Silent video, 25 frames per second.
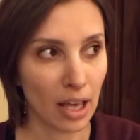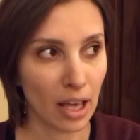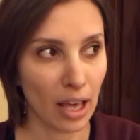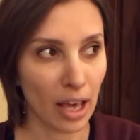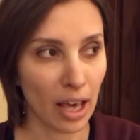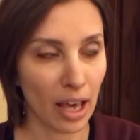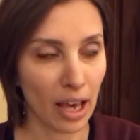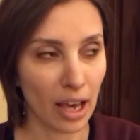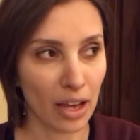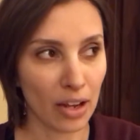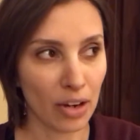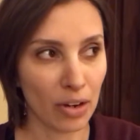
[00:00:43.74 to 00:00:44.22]

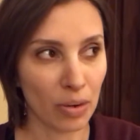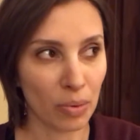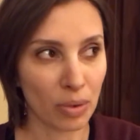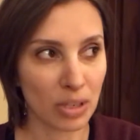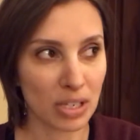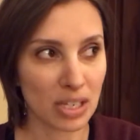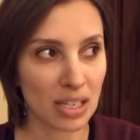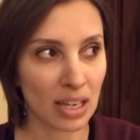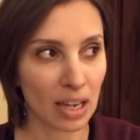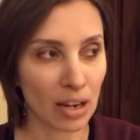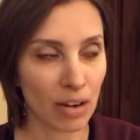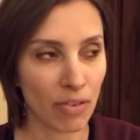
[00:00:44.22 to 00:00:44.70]
And
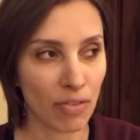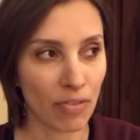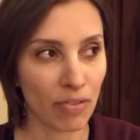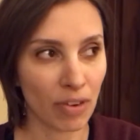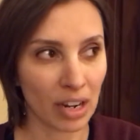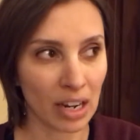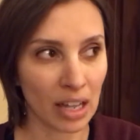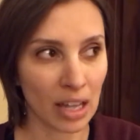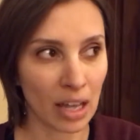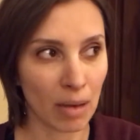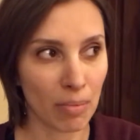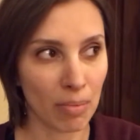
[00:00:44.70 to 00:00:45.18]
what's kind of
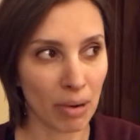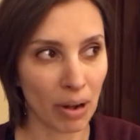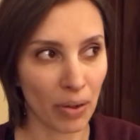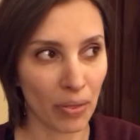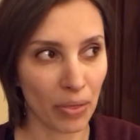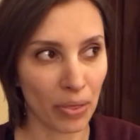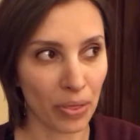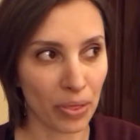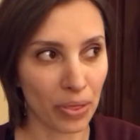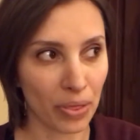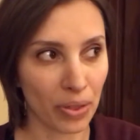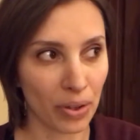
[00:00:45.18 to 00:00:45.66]
funny
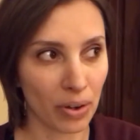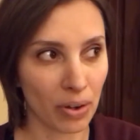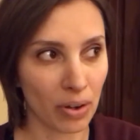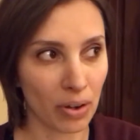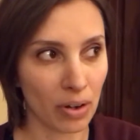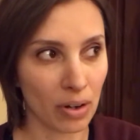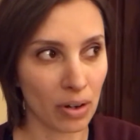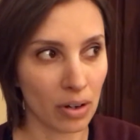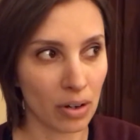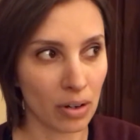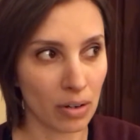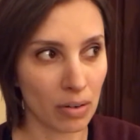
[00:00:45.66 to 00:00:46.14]
about the
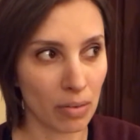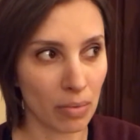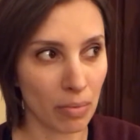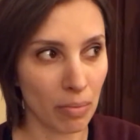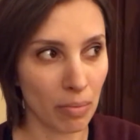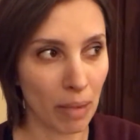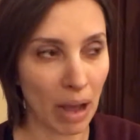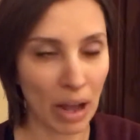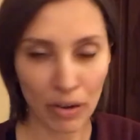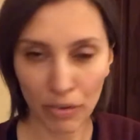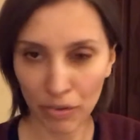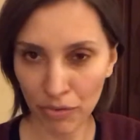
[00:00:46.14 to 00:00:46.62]

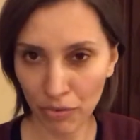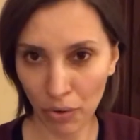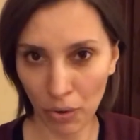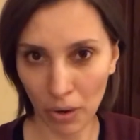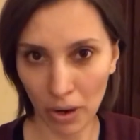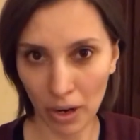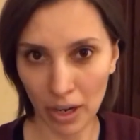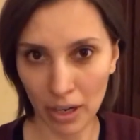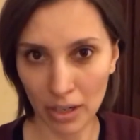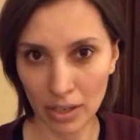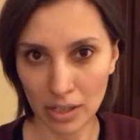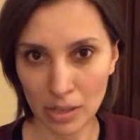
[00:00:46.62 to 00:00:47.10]

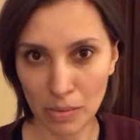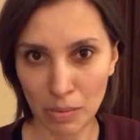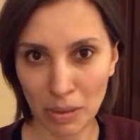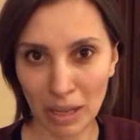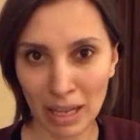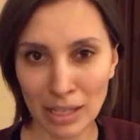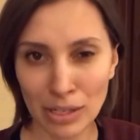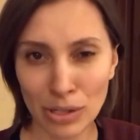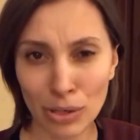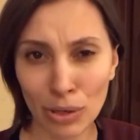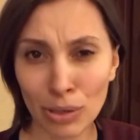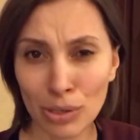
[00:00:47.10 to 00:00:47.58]
metaphors,
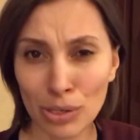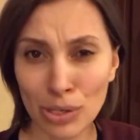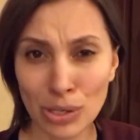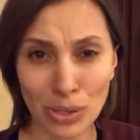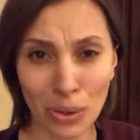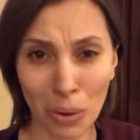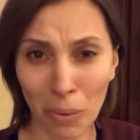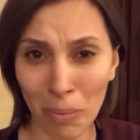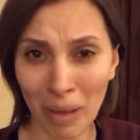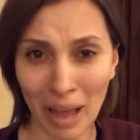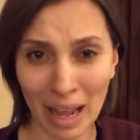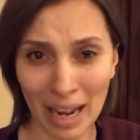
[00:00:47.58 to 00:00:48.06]
because there's
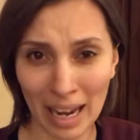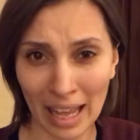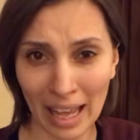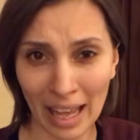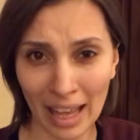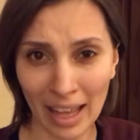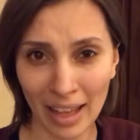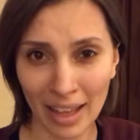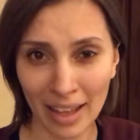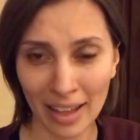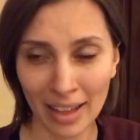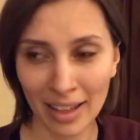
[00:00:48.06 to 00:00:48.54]
so
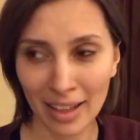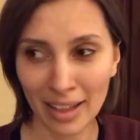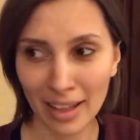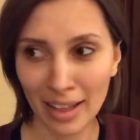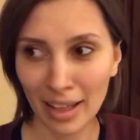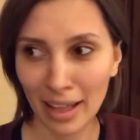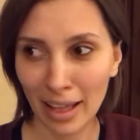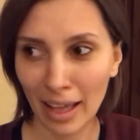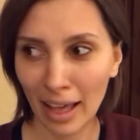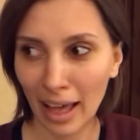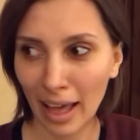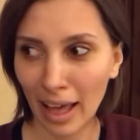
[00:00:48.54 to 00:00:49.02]
many,
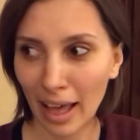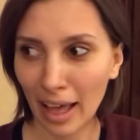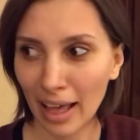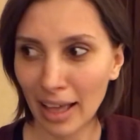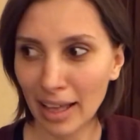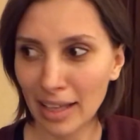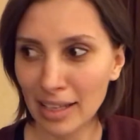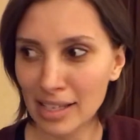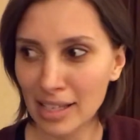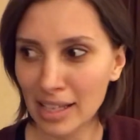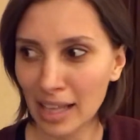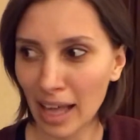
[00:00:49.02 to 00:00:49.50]

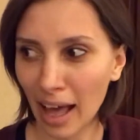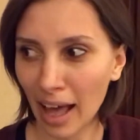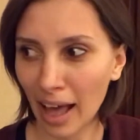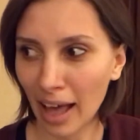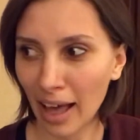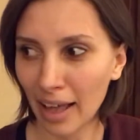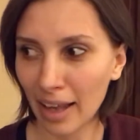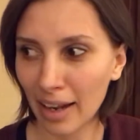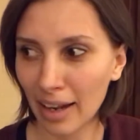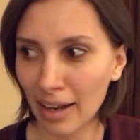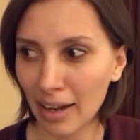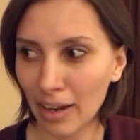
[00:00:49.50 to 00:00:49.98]
is
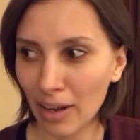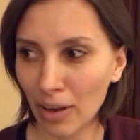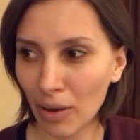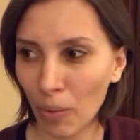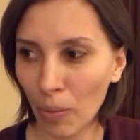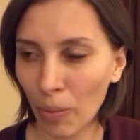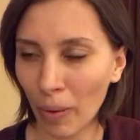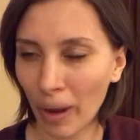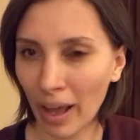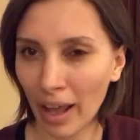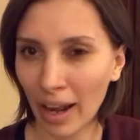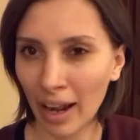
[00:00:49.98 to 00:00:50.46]
that
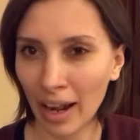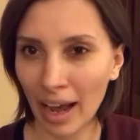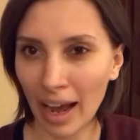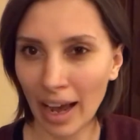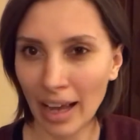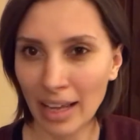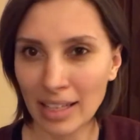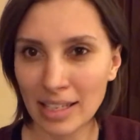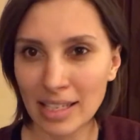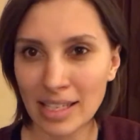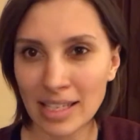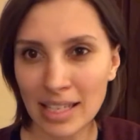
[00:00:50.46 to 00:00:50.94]
when
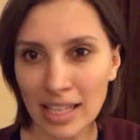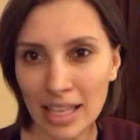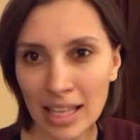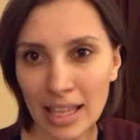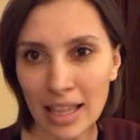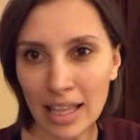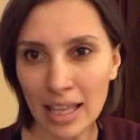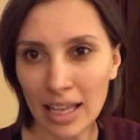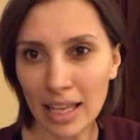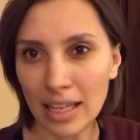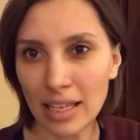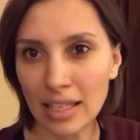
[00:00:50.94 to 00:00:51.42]
I see
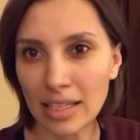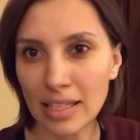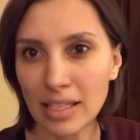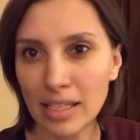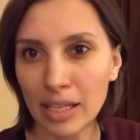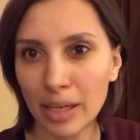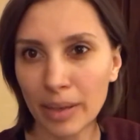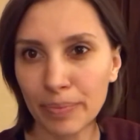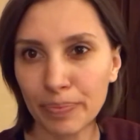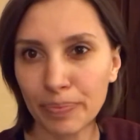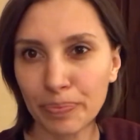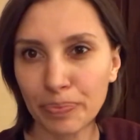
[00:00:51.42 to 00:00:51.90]
these,
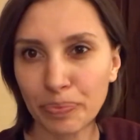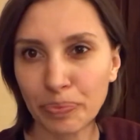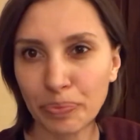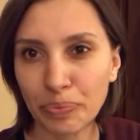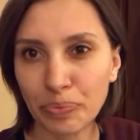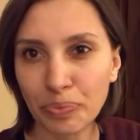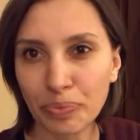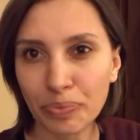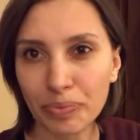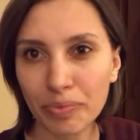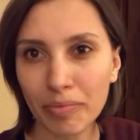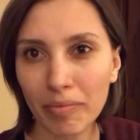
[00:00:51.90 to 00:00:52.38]

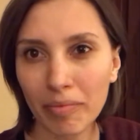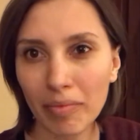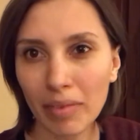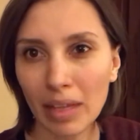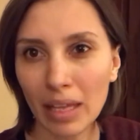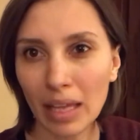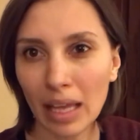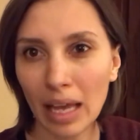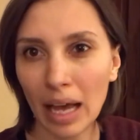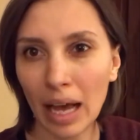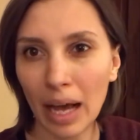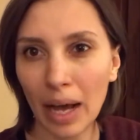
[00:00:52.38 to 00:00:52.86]

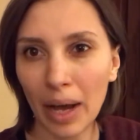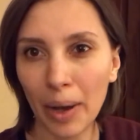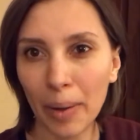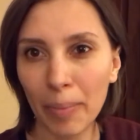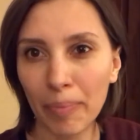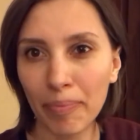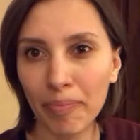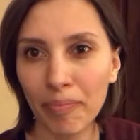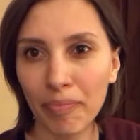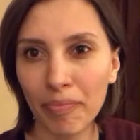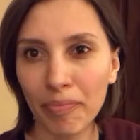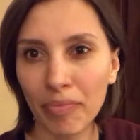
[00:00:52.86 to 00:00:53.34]

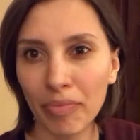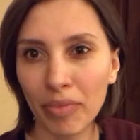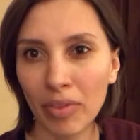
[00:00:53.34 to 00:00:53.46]
um,